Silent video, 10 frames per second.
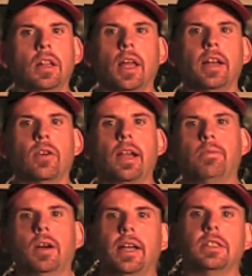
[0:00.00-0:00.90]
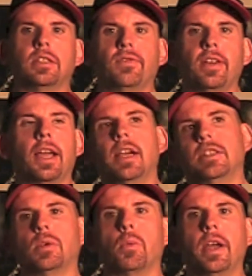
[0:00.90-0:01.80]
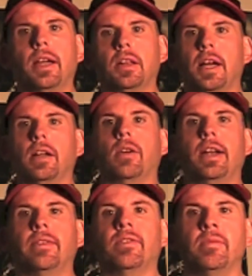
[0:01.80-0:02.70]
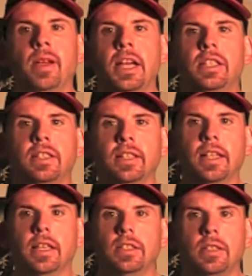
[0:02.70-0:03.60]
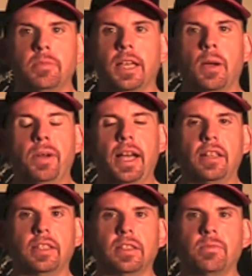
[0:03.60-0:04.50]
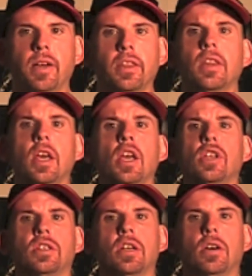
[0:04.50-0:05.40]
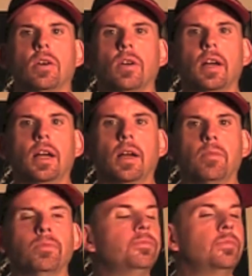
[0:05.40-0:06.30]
A lot of great prizes for you guys to win. A lot of great information that should be coming out this month. So,